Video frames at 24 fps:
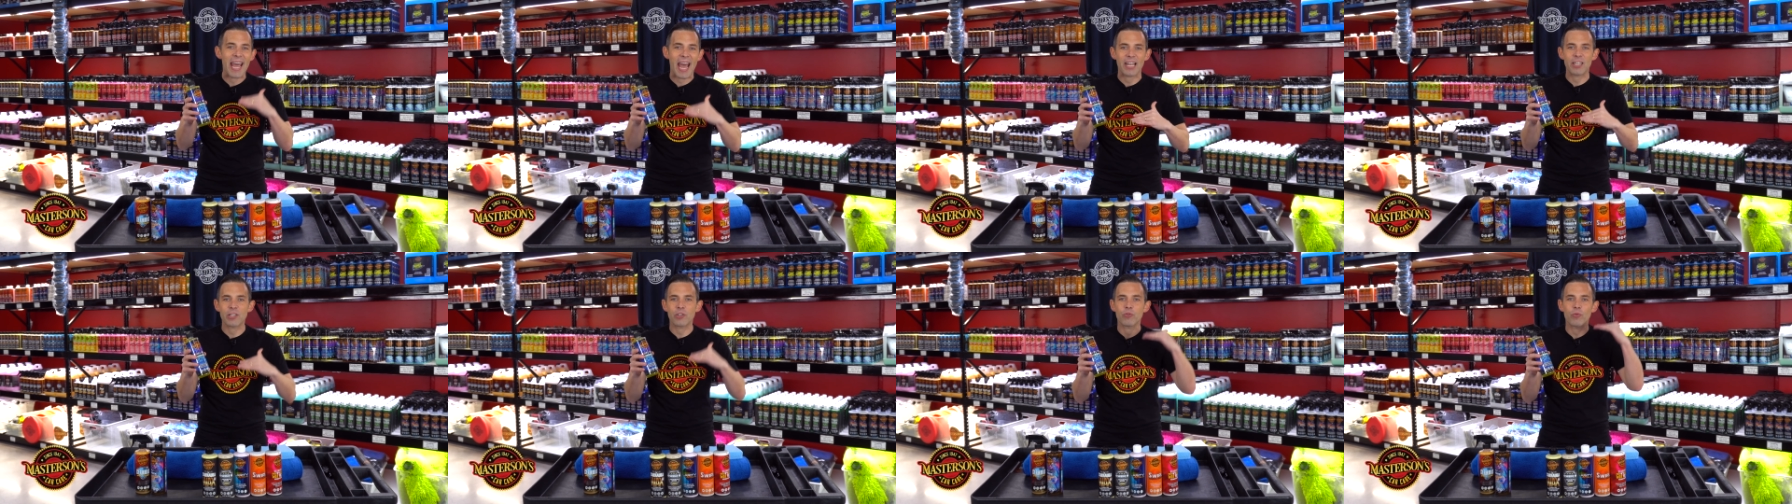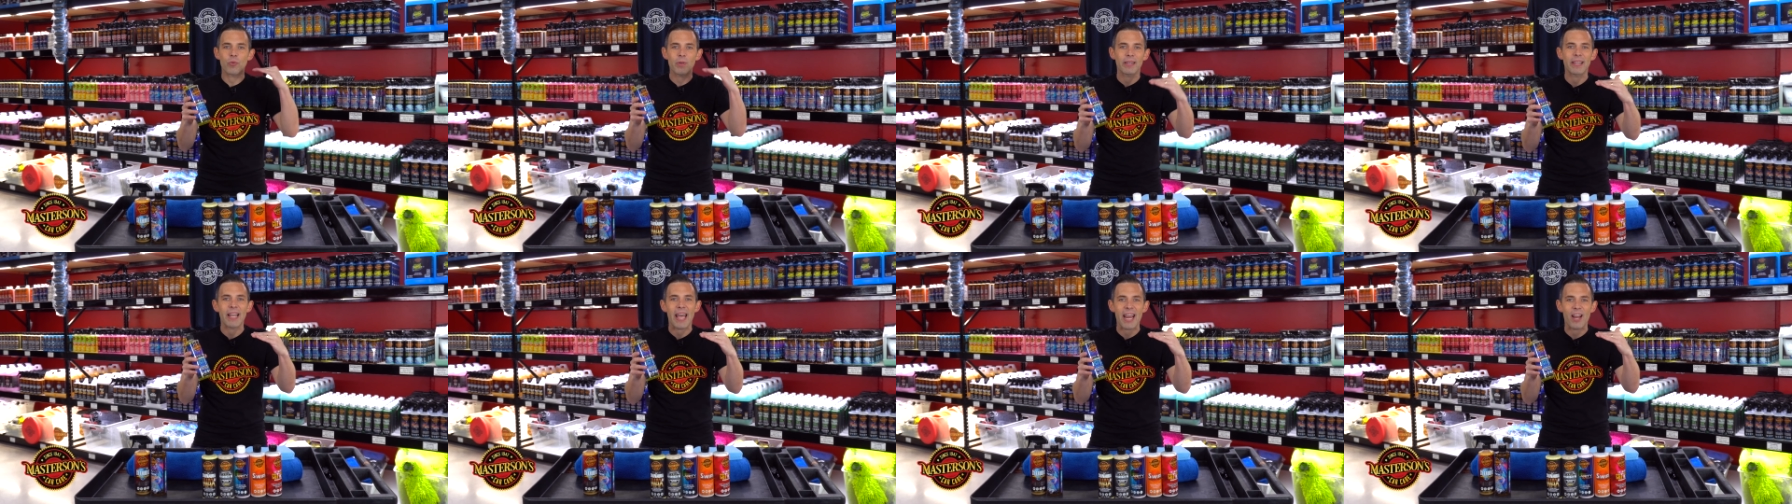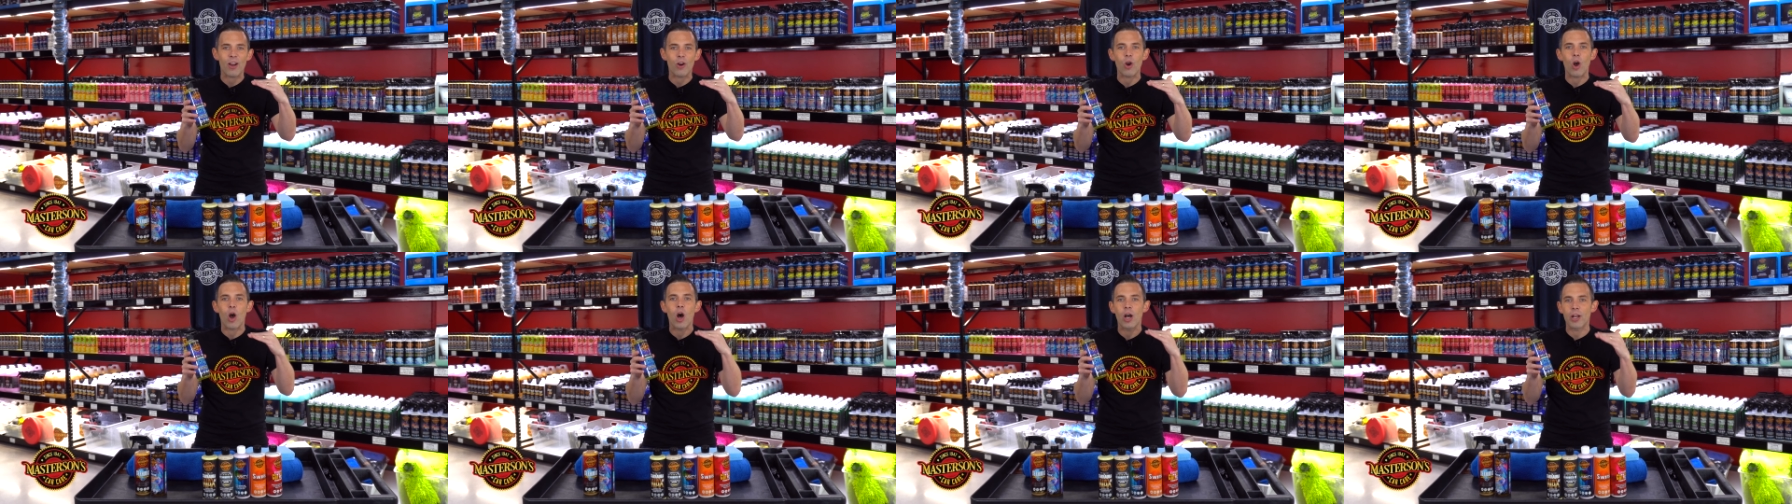extra
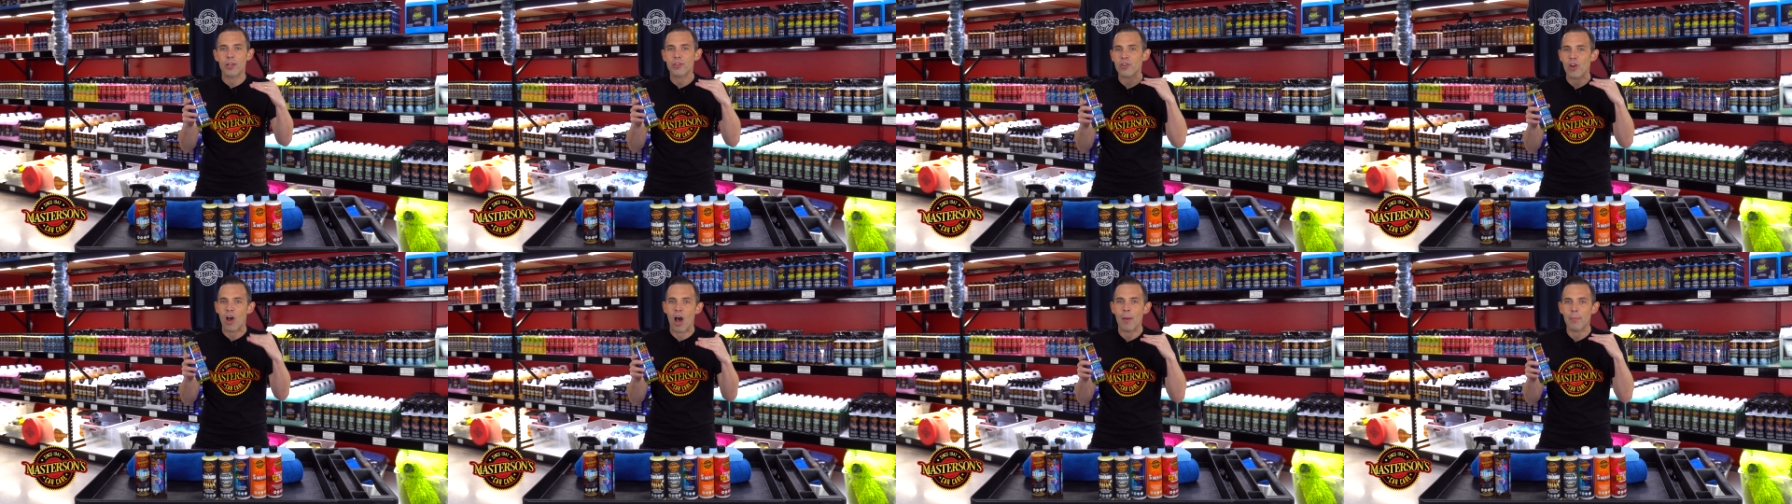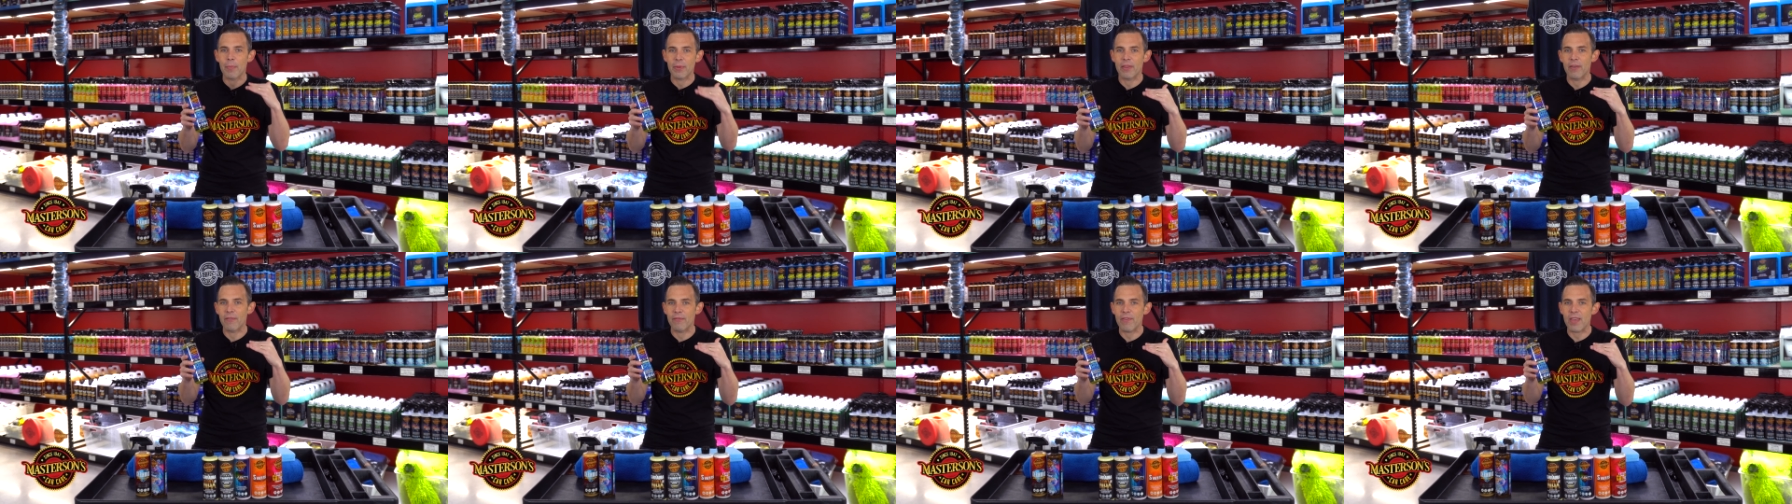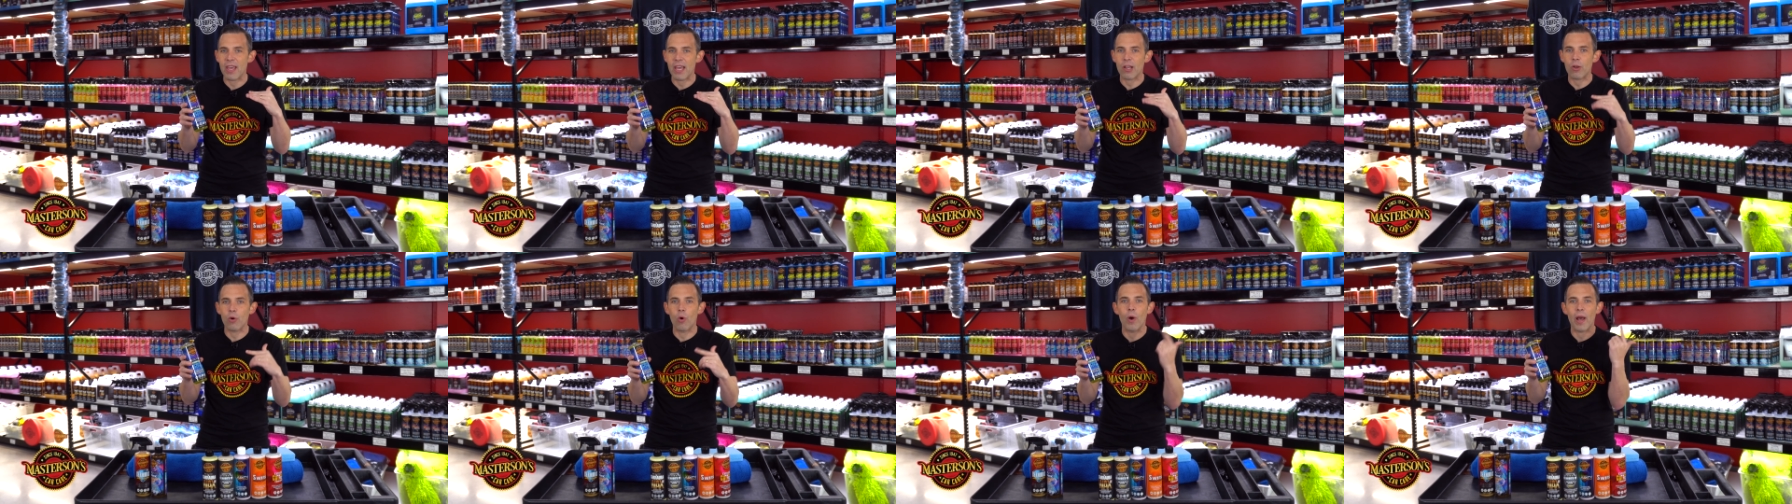layer on top of the
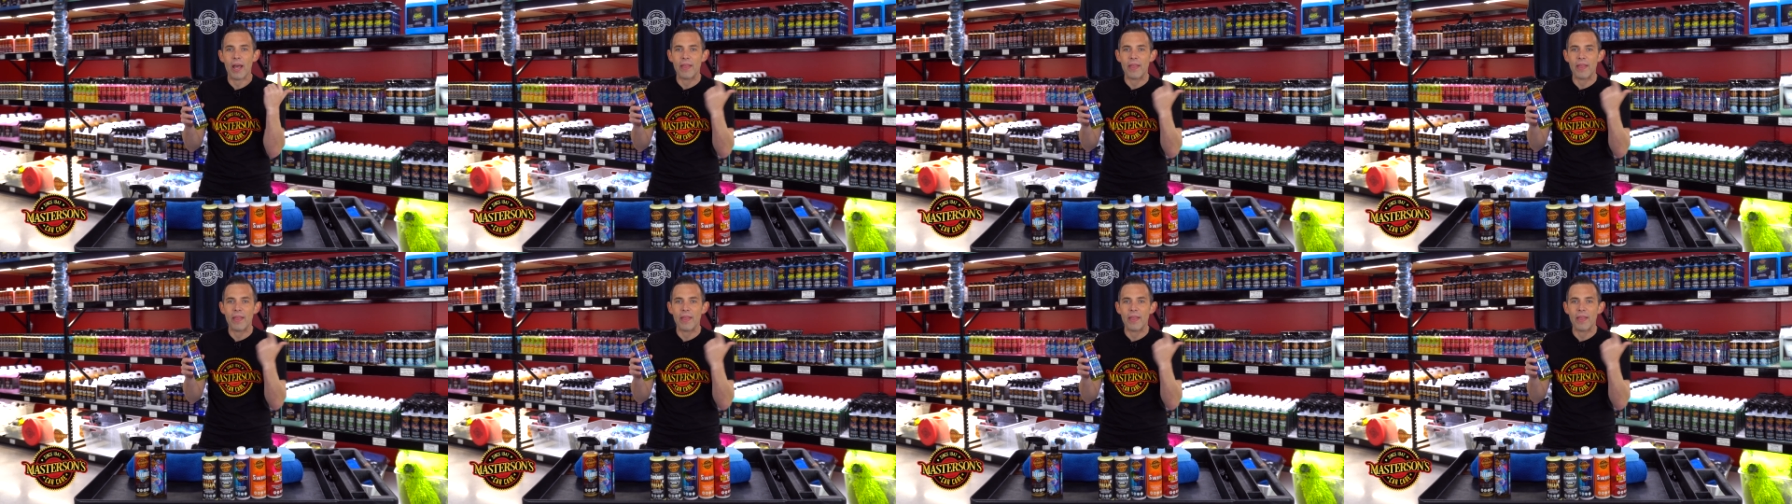vehicle,